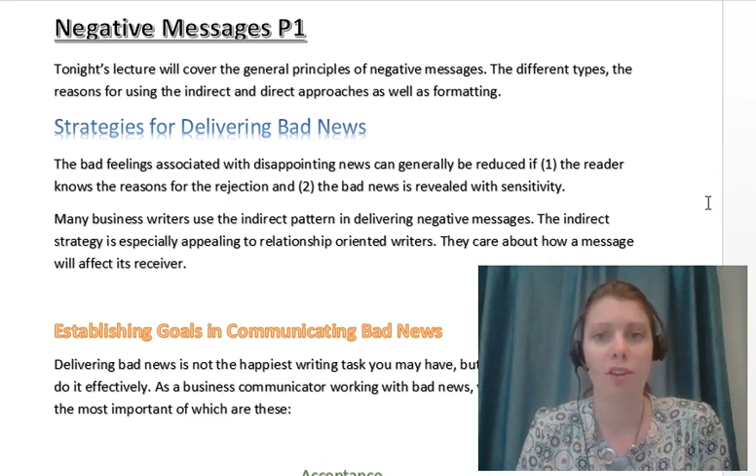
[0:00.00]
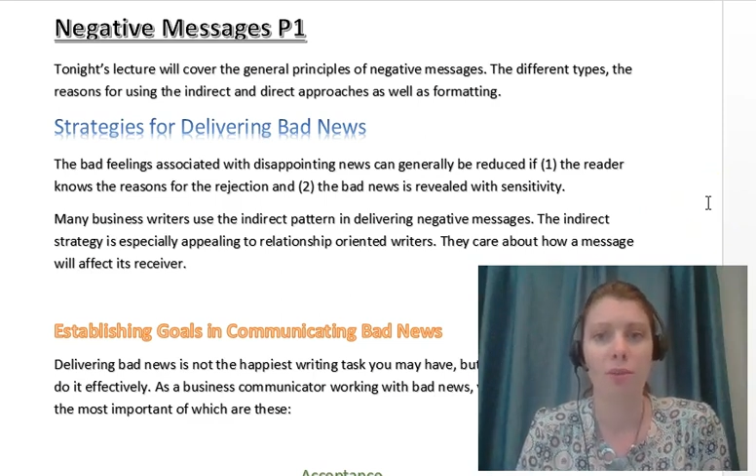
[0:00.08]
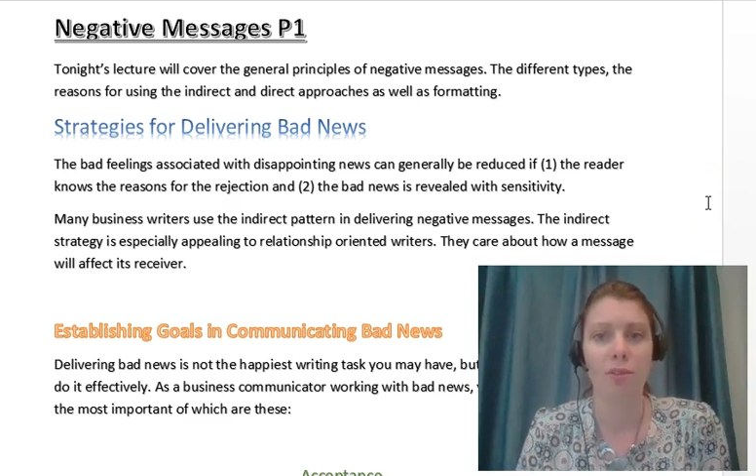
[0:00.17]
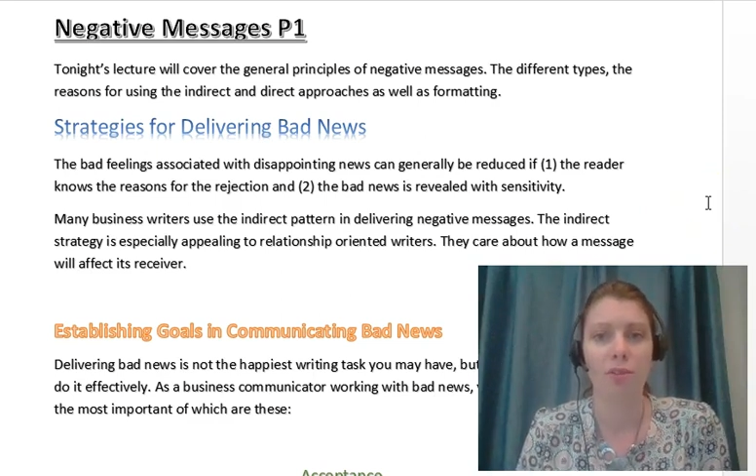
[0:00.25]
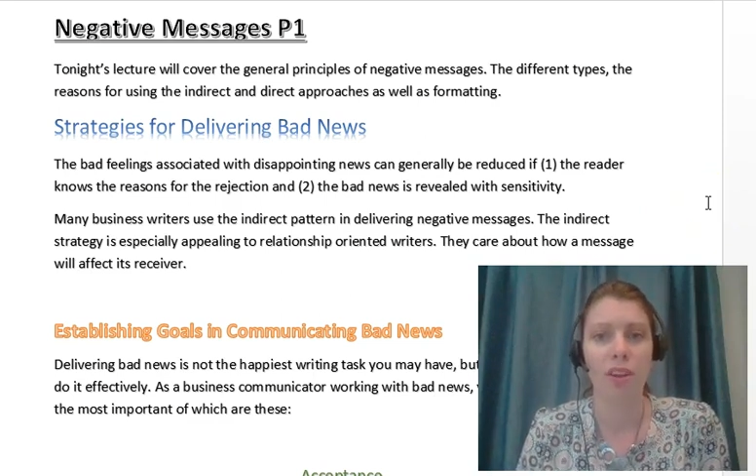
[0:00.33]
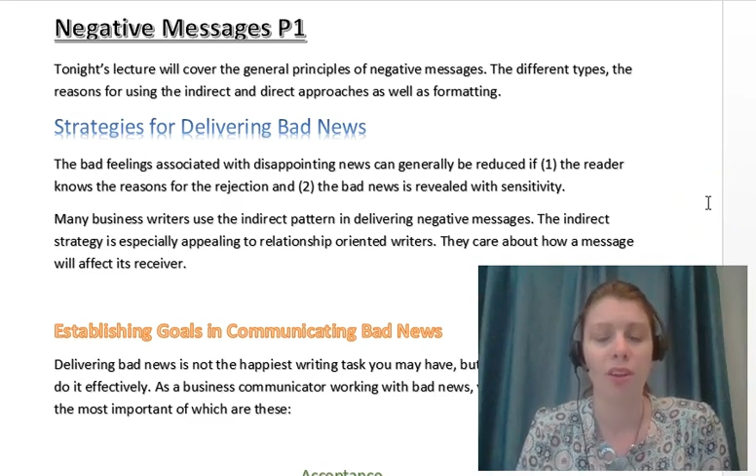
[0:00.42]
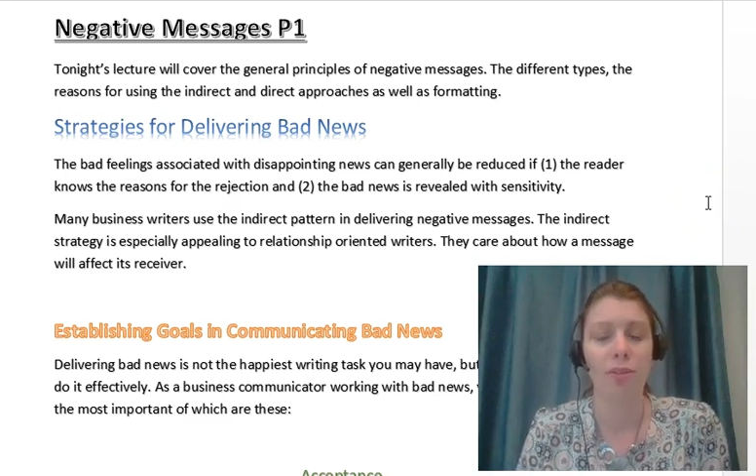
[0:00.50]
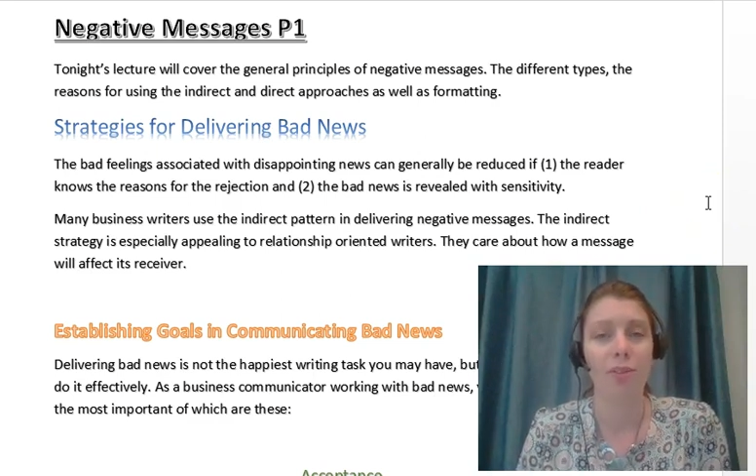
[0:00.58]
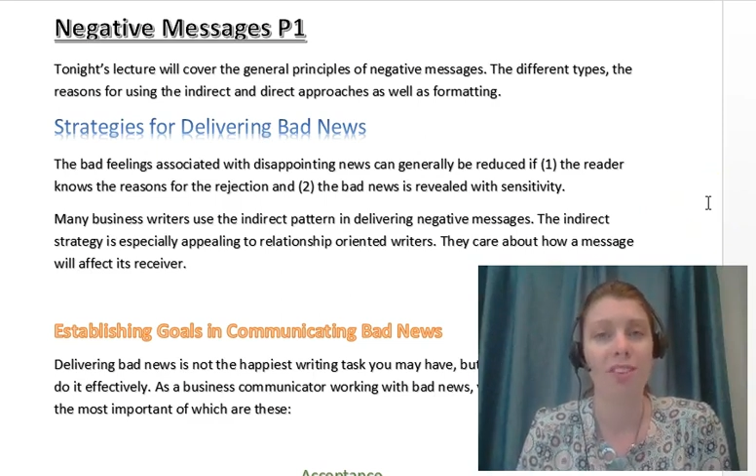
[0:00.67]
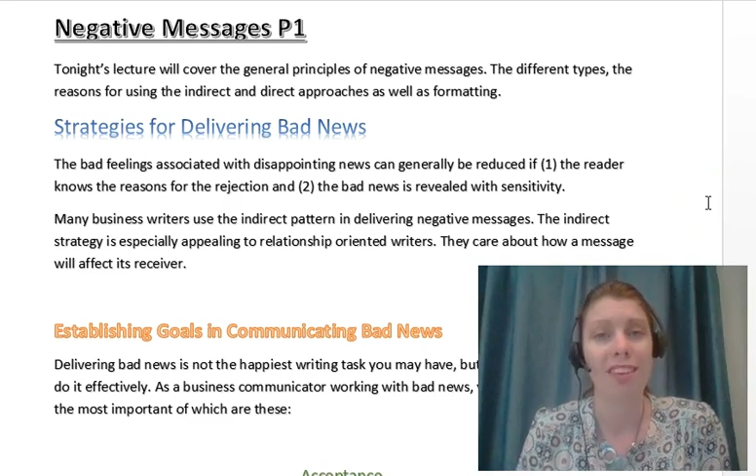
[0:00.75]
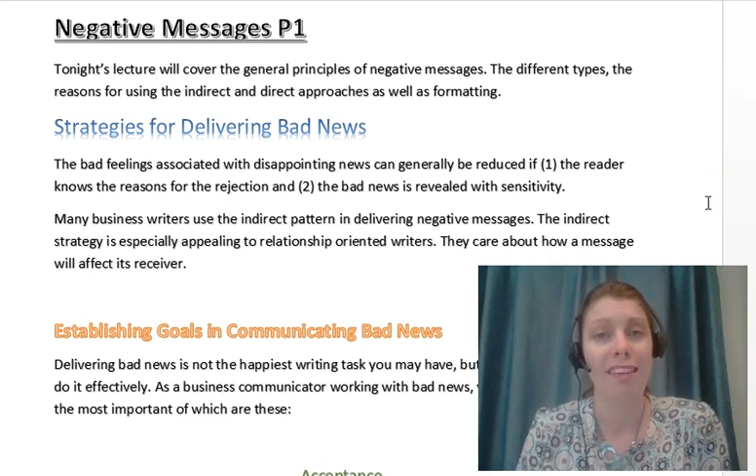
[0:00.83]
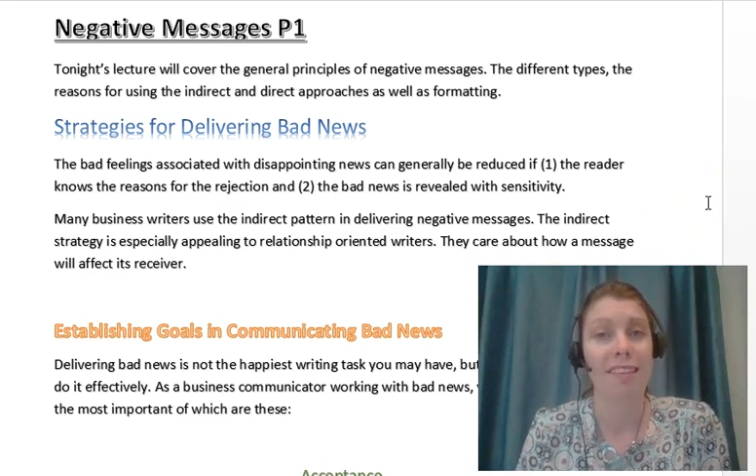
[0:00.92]
revealed with
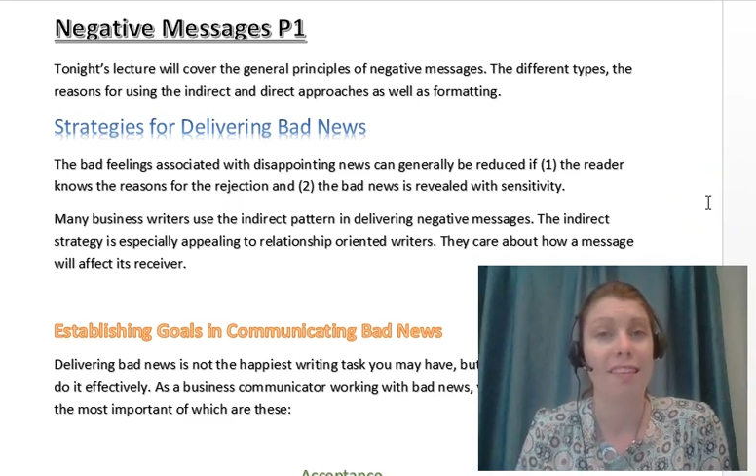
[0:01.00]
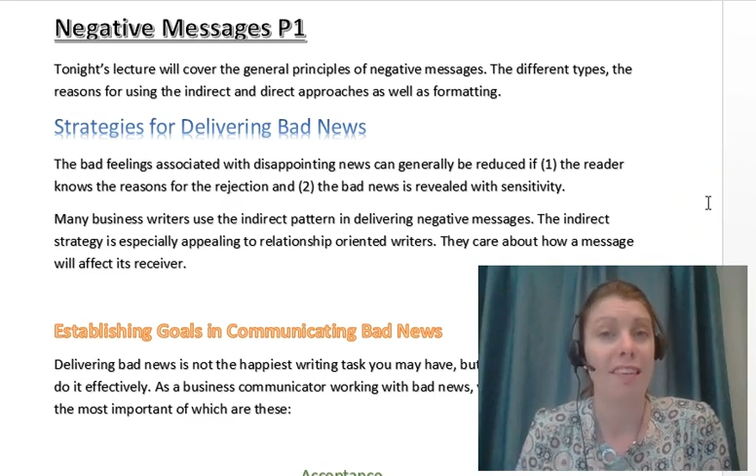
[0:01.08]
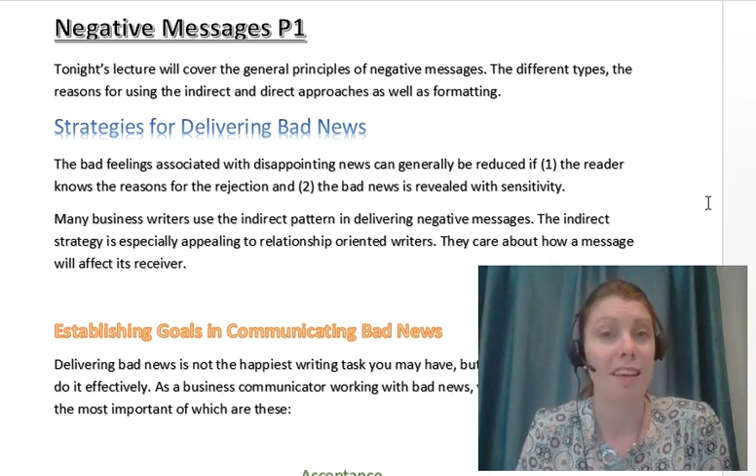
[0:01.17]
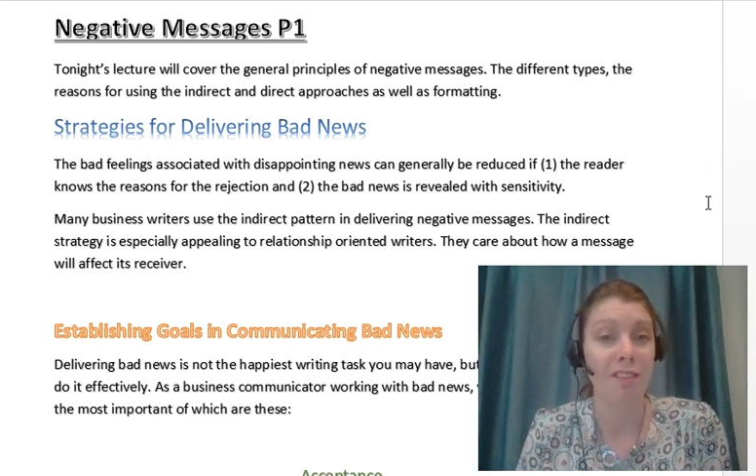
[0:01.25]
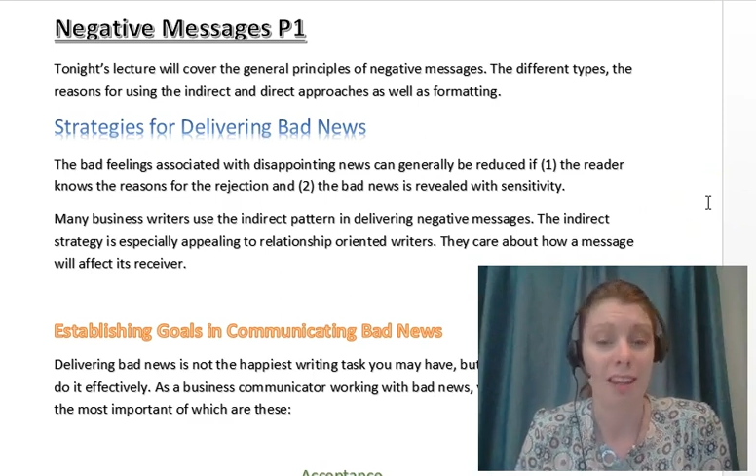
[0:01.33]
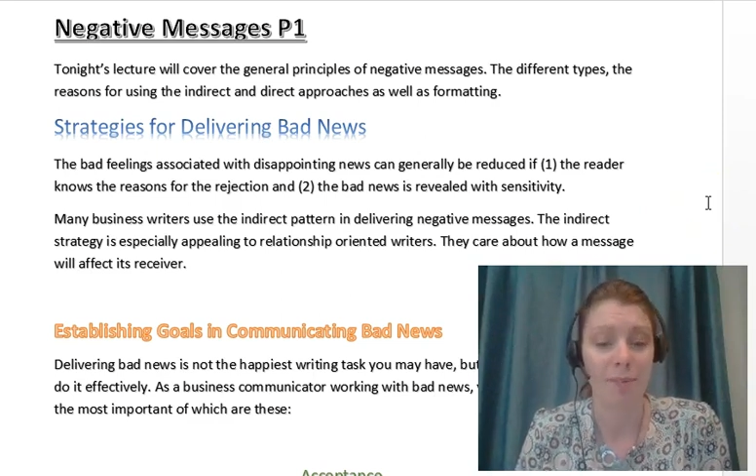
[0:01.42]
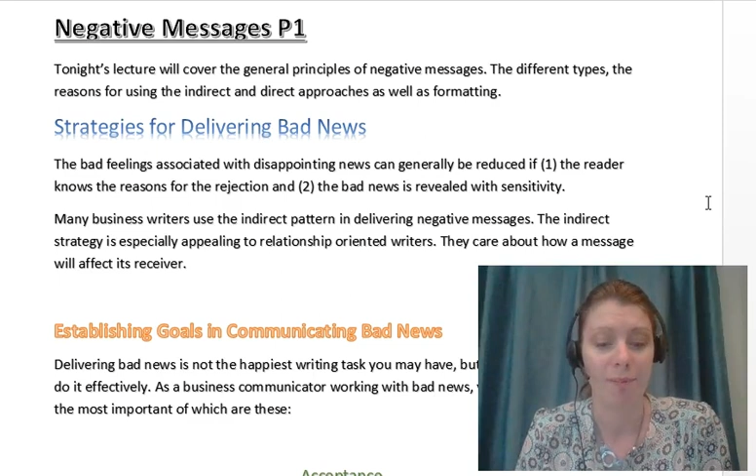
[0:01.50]
sensitivity.